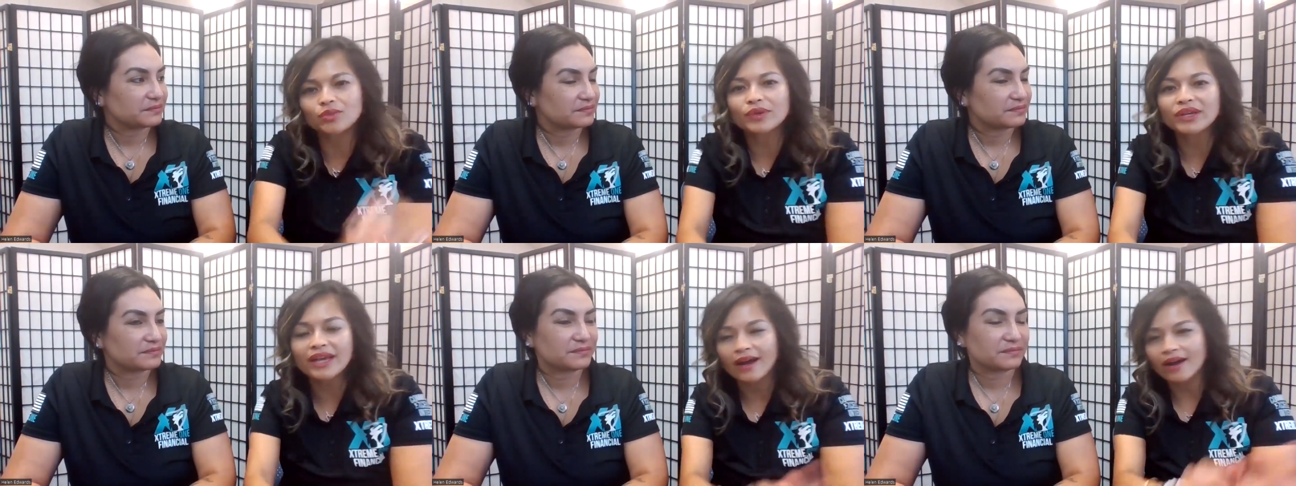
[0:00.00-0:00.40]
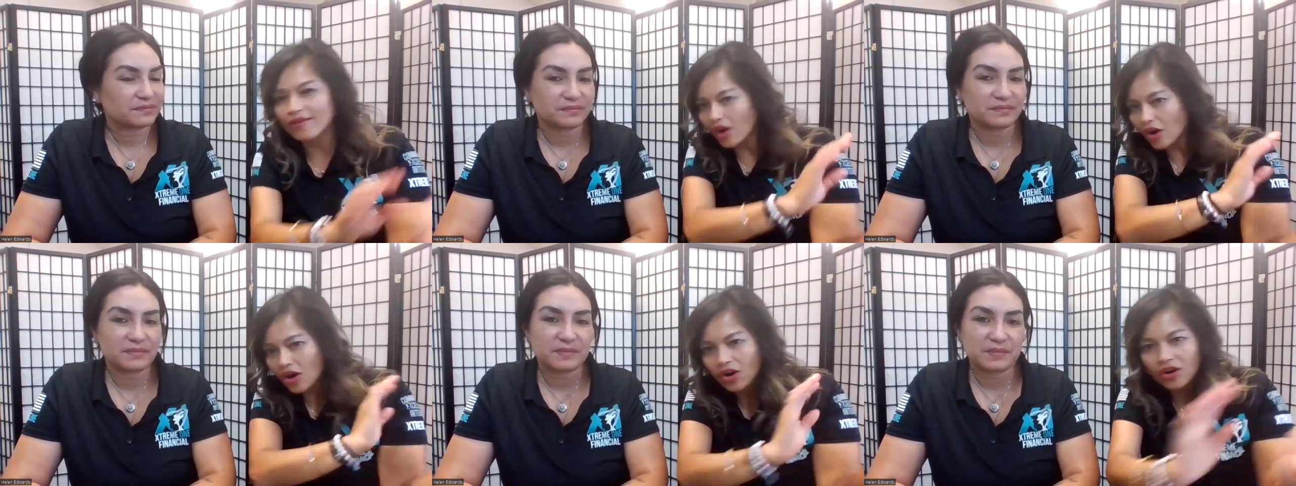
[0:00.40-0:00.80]
Speaker 1: So we
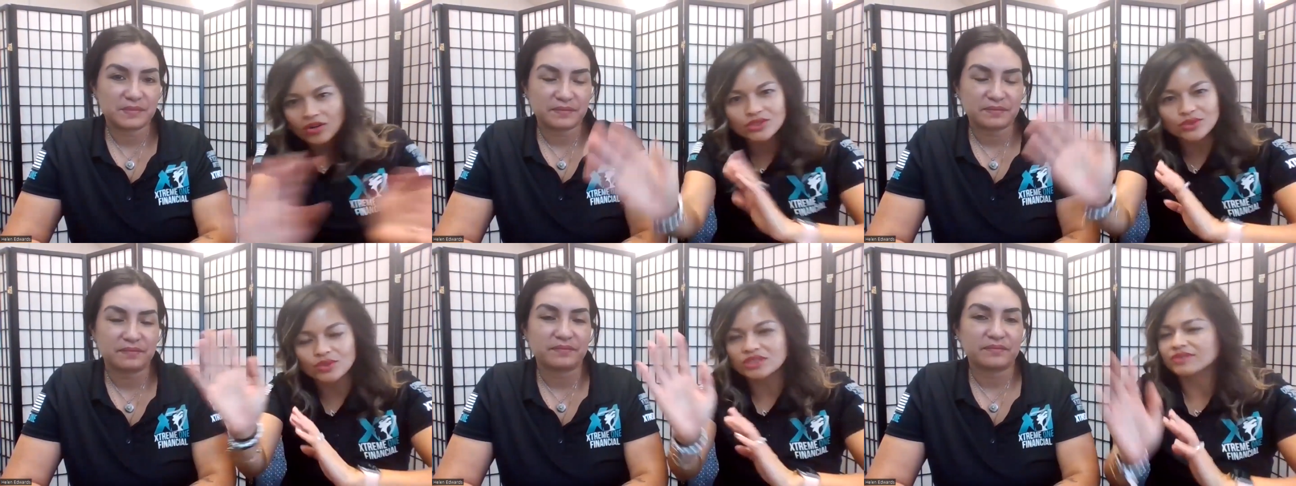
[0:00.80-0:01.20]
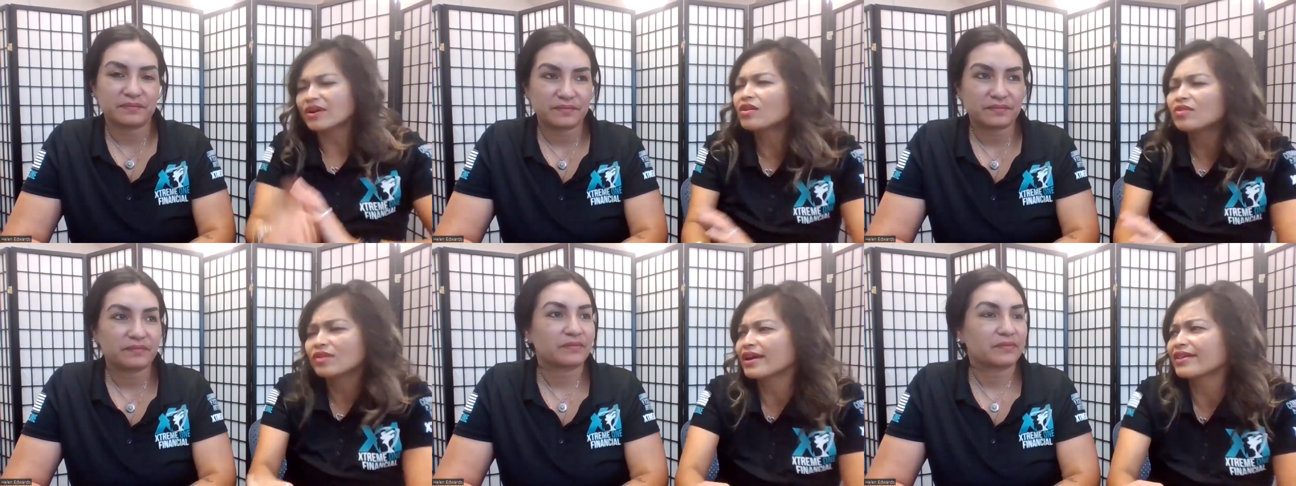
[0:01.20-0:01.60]
have all sorts. Of,
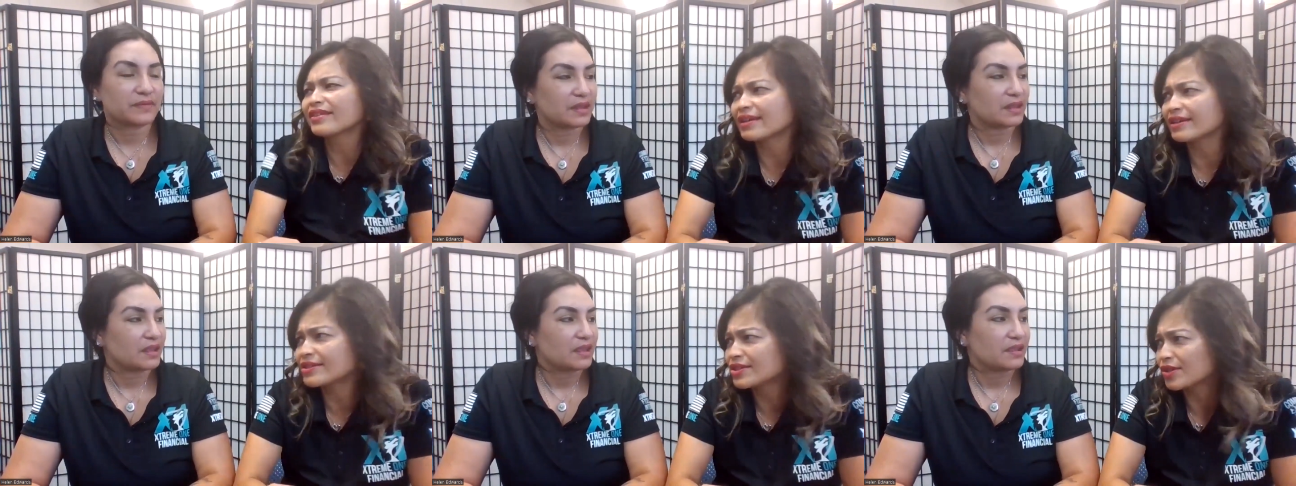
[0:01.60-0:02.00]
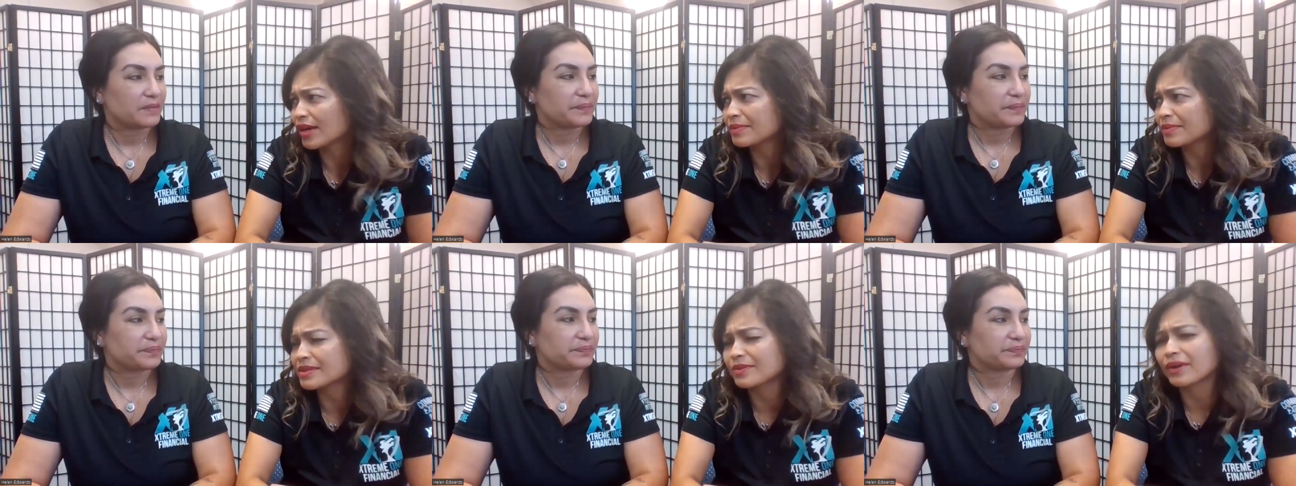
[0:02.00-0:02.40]
oh, I think
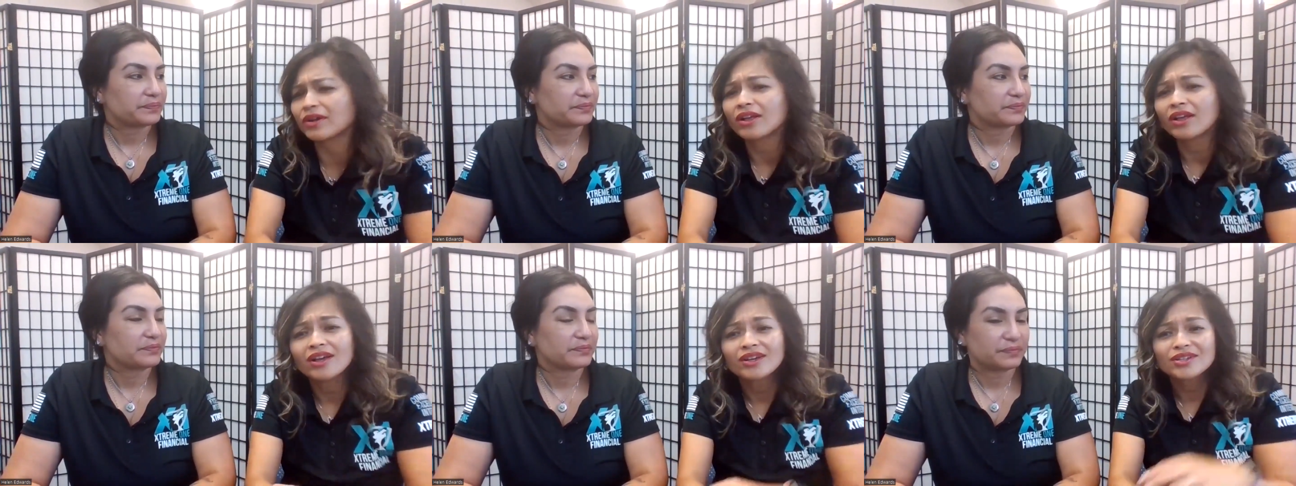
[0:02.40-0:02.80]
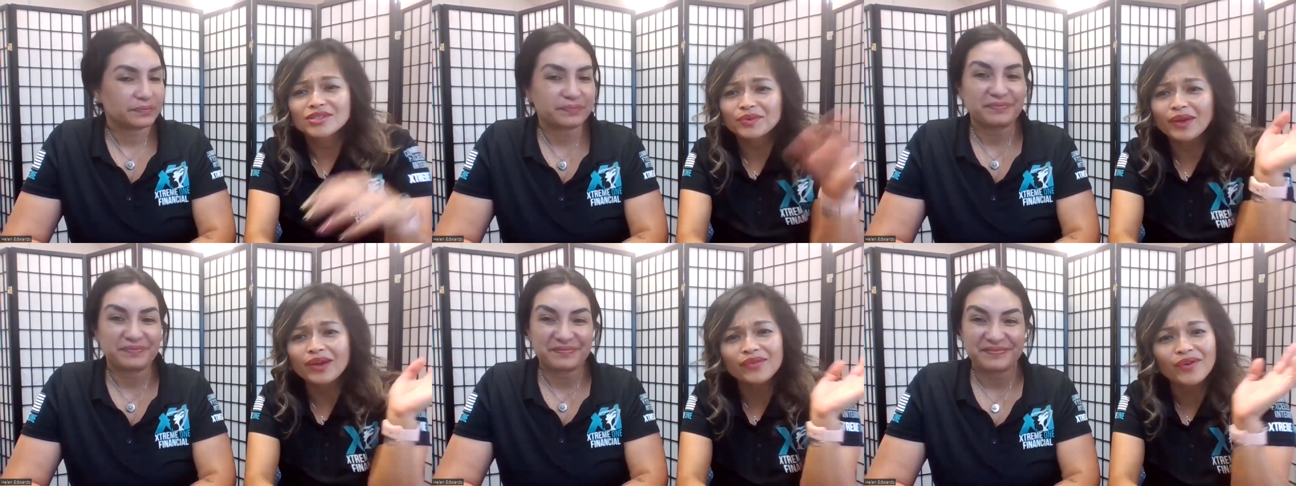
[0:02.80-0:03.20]
Instagram as well.
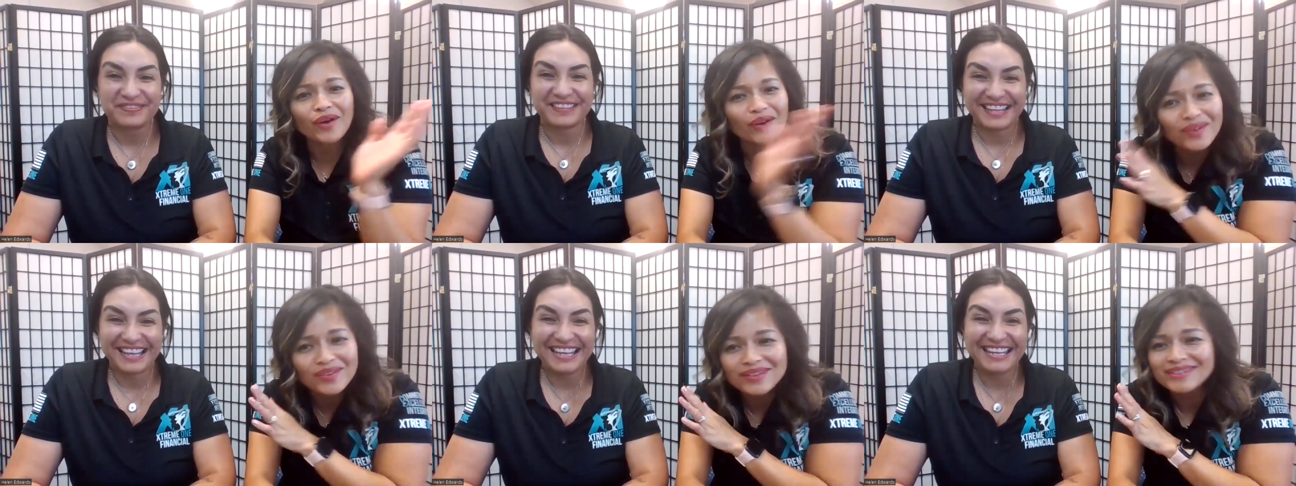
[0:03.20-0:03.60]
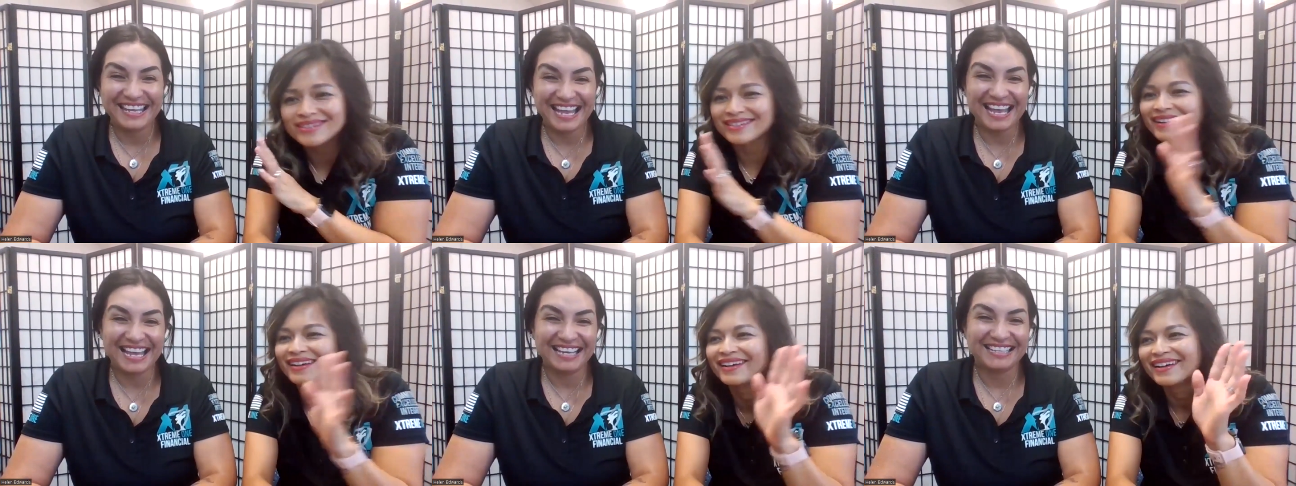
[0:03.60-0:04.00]
So we have all
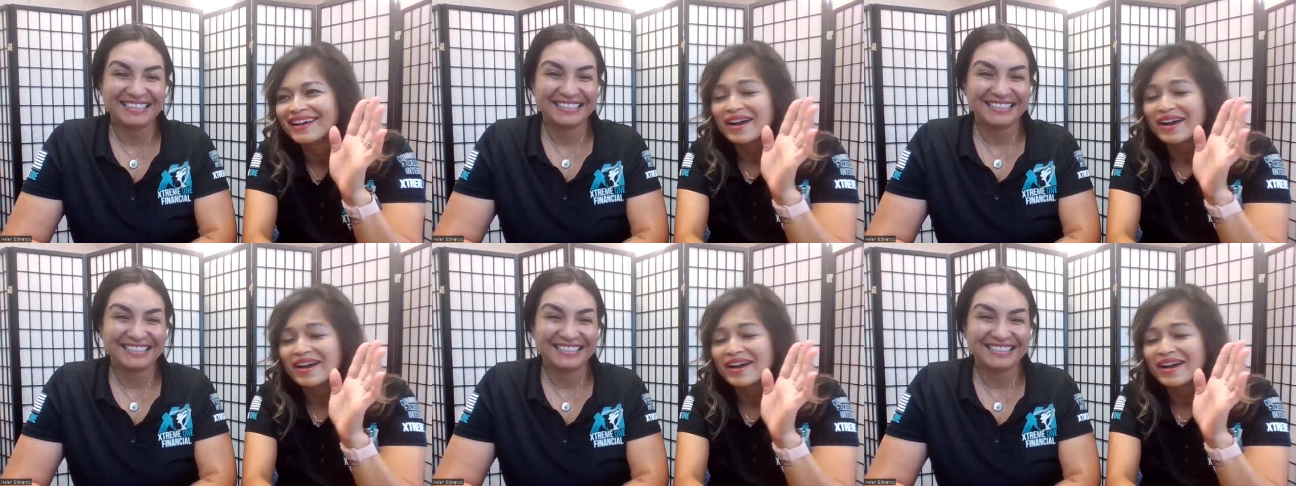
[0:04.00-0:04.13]
these